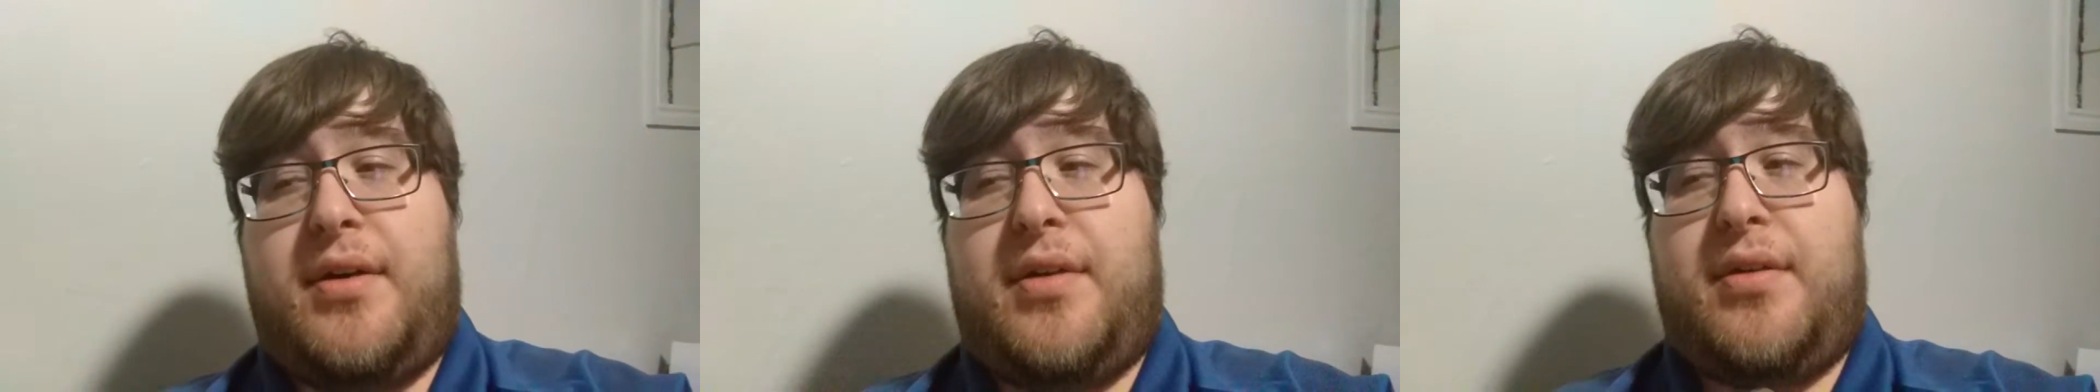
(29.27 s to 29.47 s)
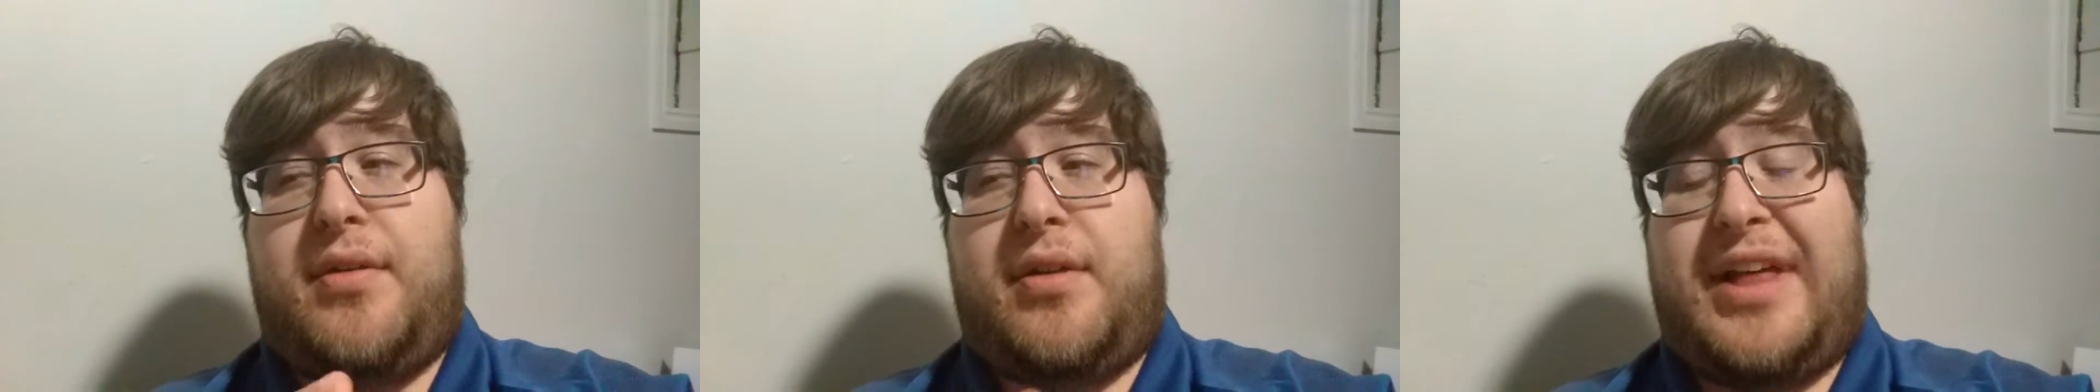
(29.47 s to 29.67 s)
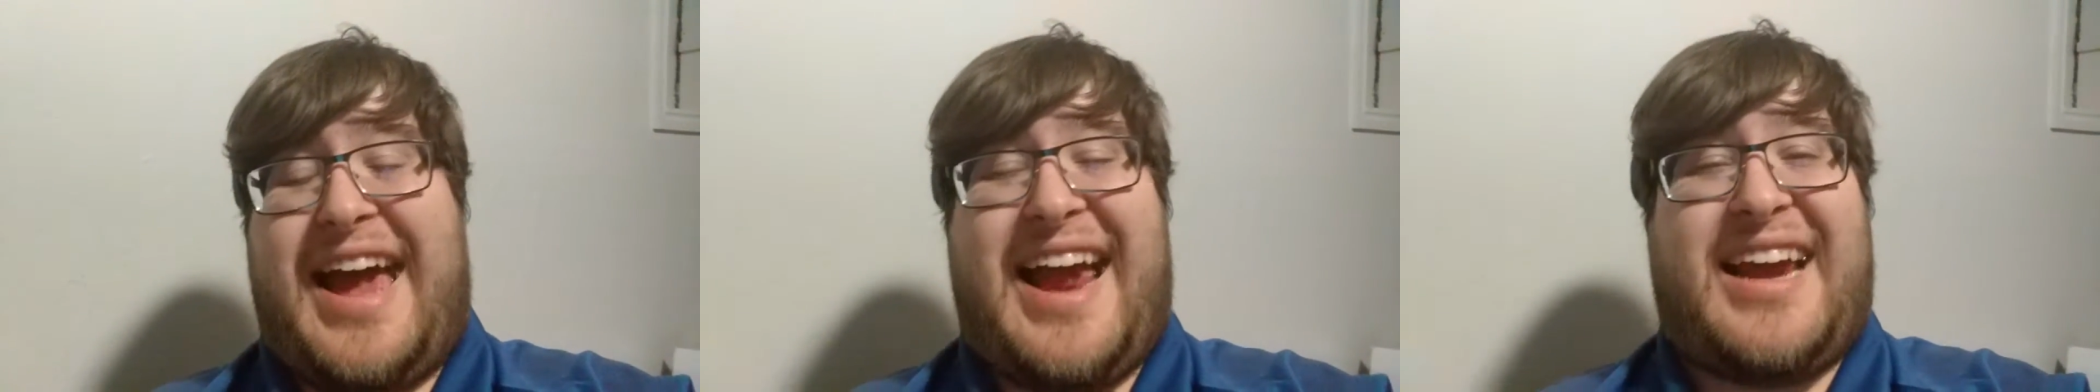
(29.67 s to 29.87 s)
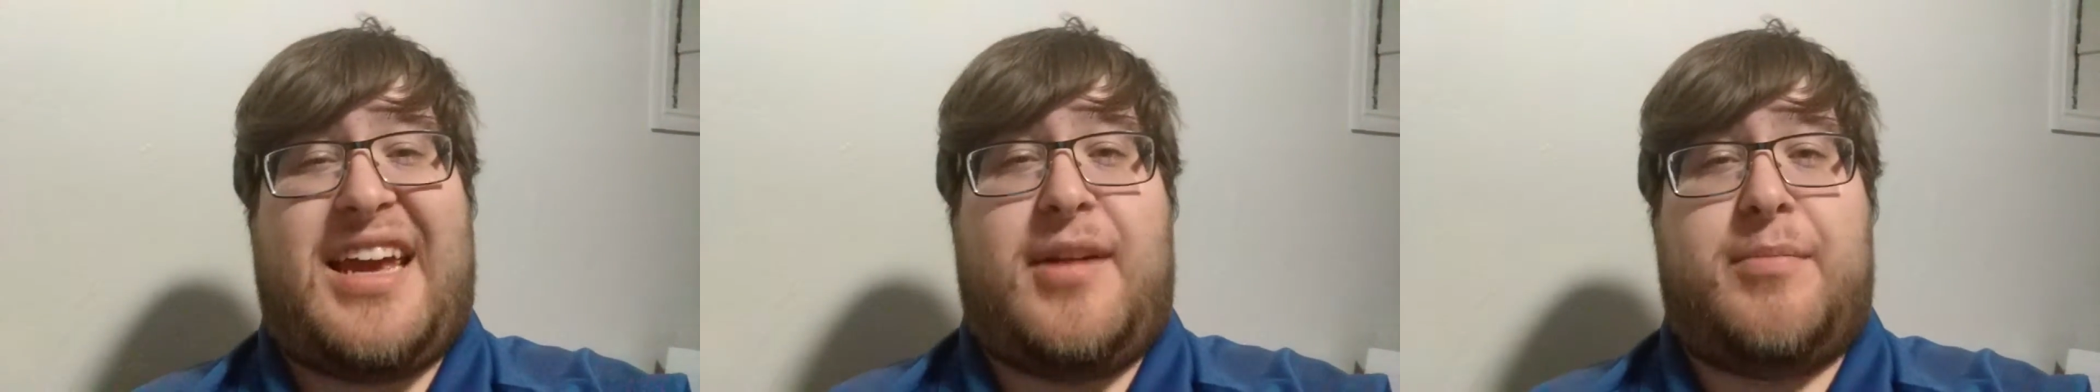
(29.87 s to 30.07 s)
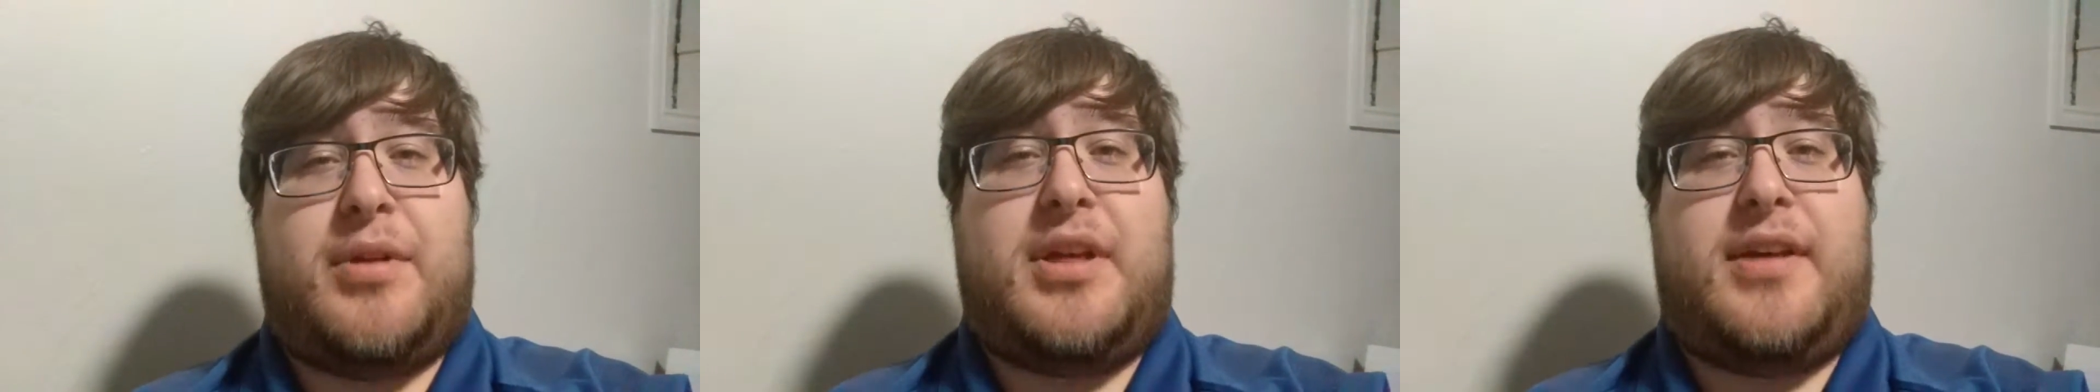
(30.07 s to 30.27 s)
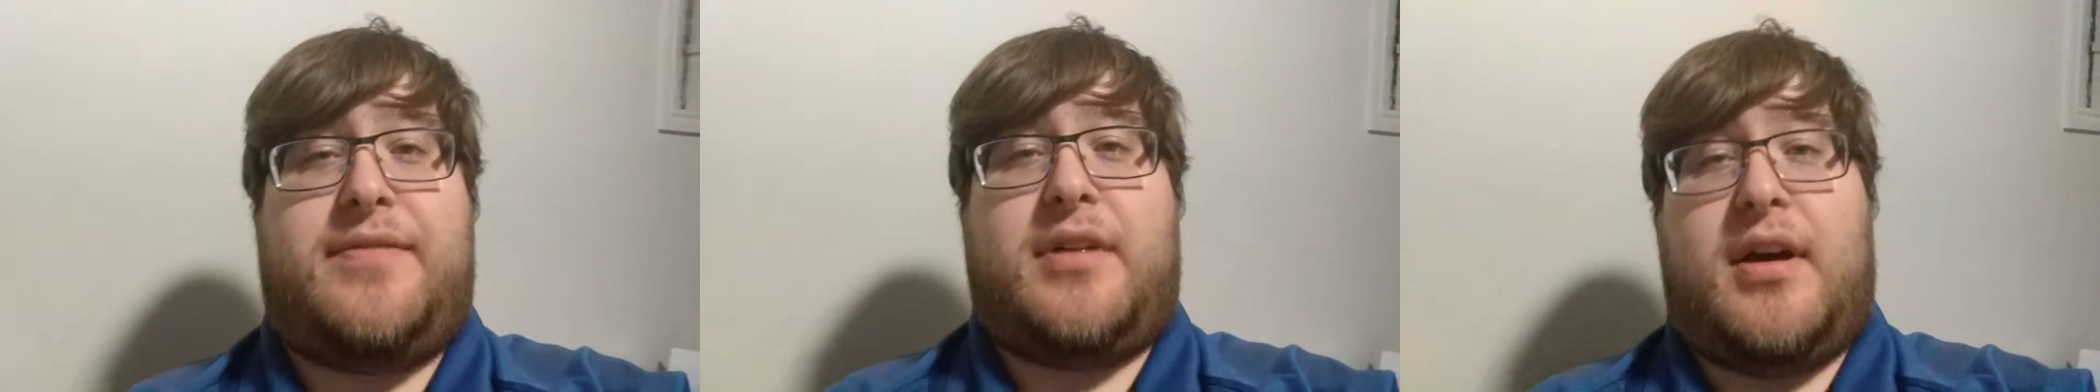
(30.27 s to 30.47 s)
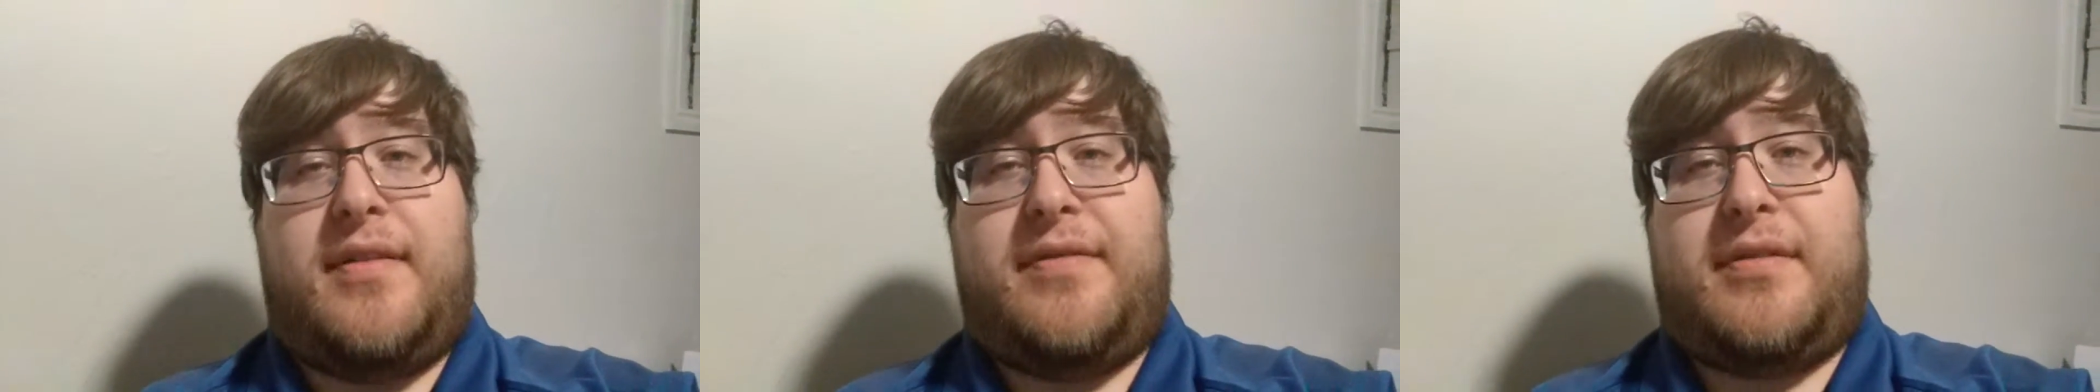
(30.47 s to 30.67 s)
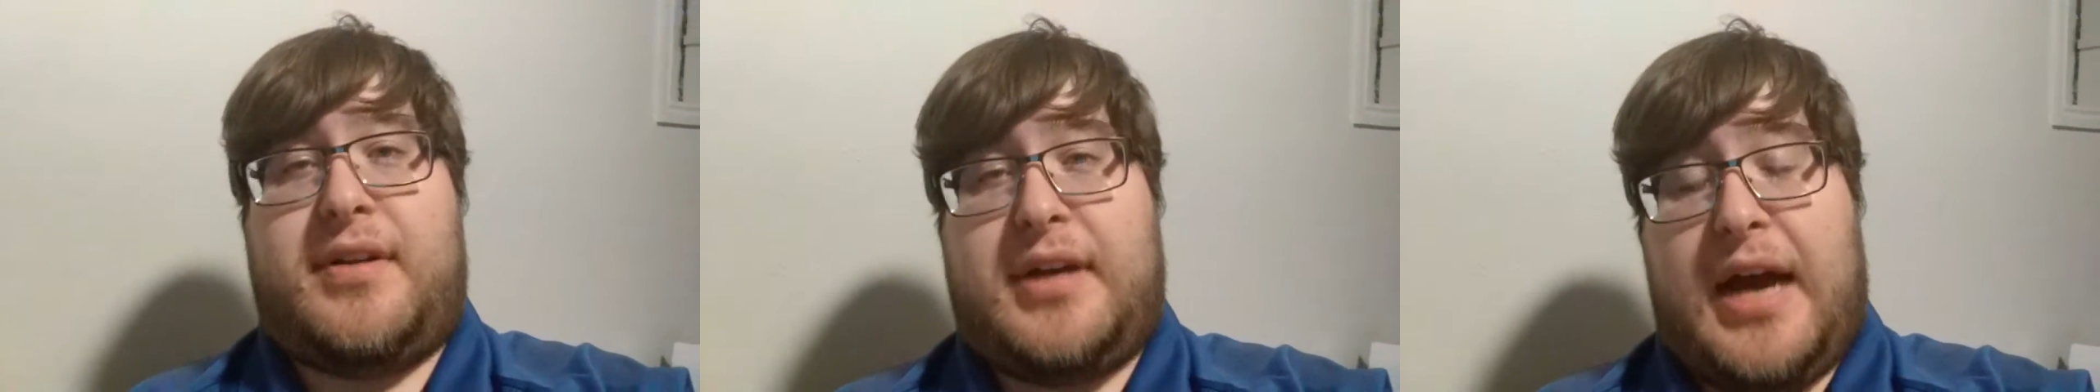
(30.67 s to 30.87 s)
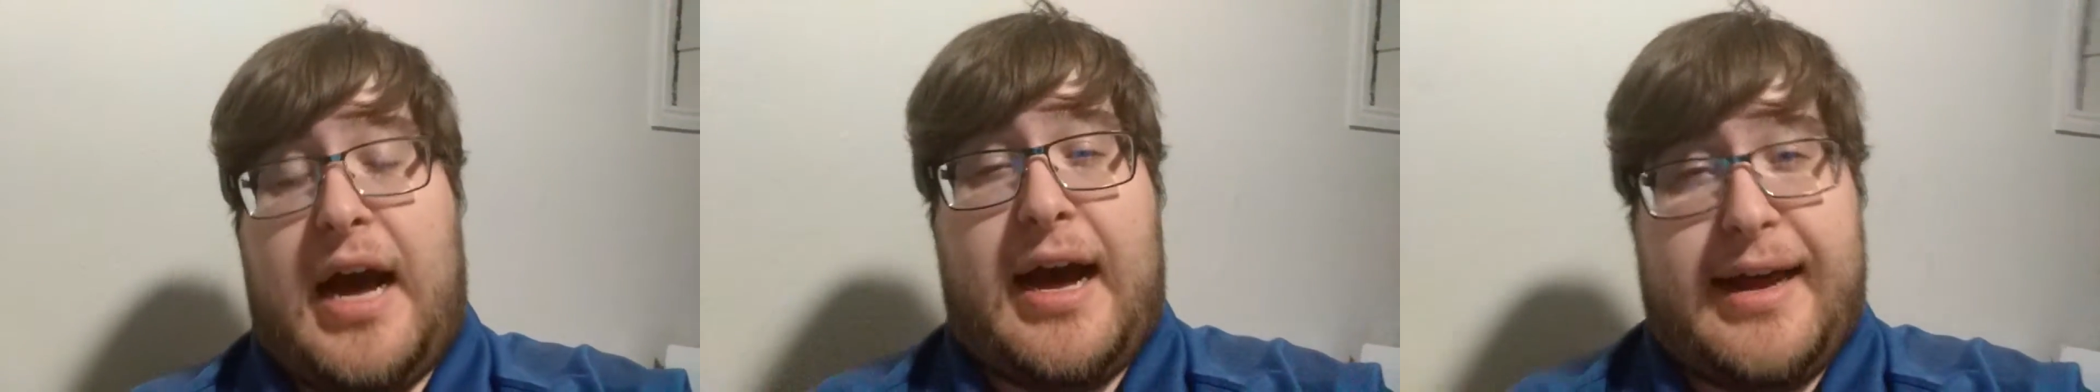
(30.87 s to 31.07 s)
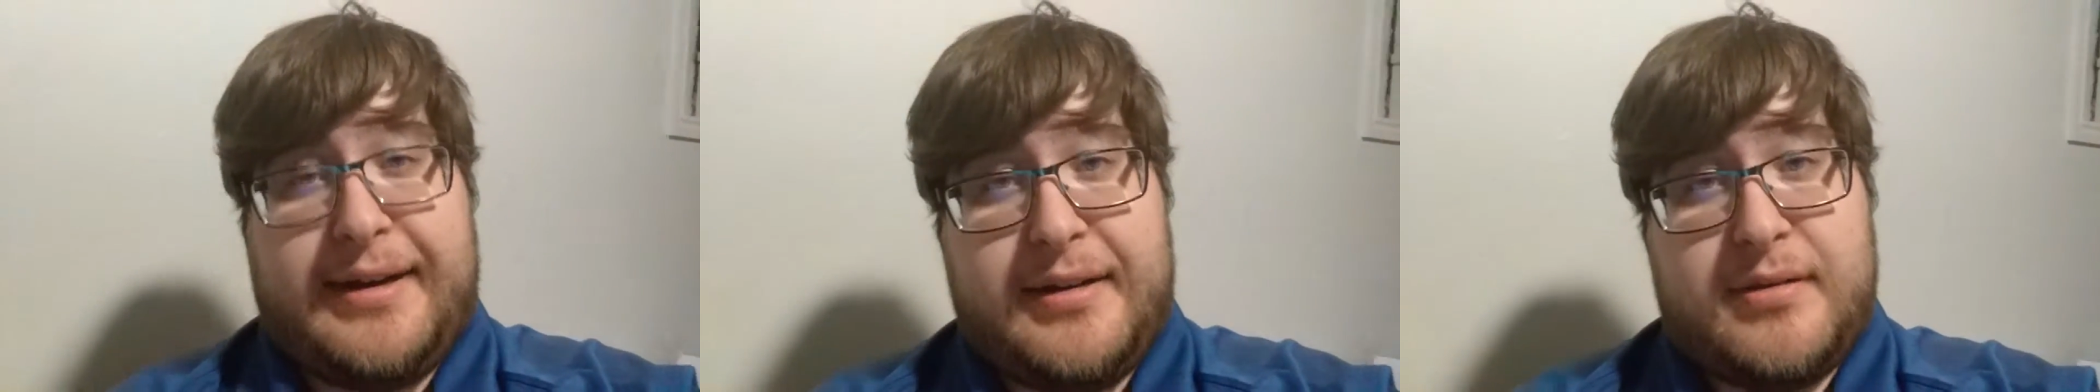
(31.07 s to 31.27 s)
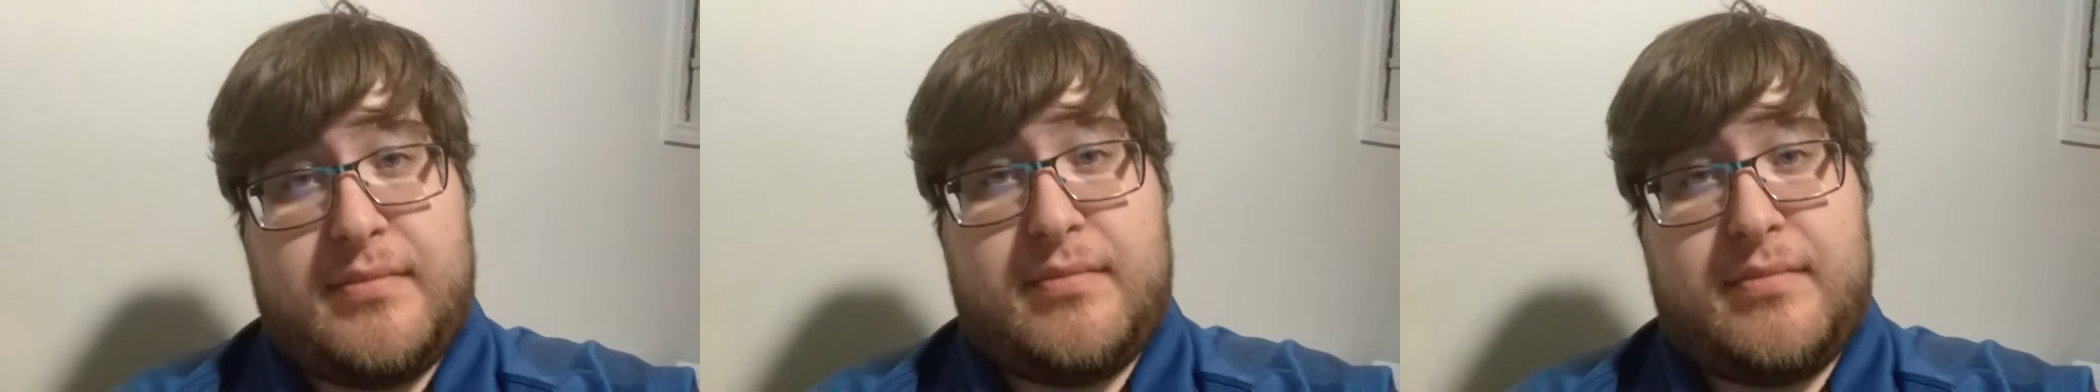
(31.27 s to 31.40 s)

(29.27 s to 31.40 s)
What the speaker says: the lack in belief of God.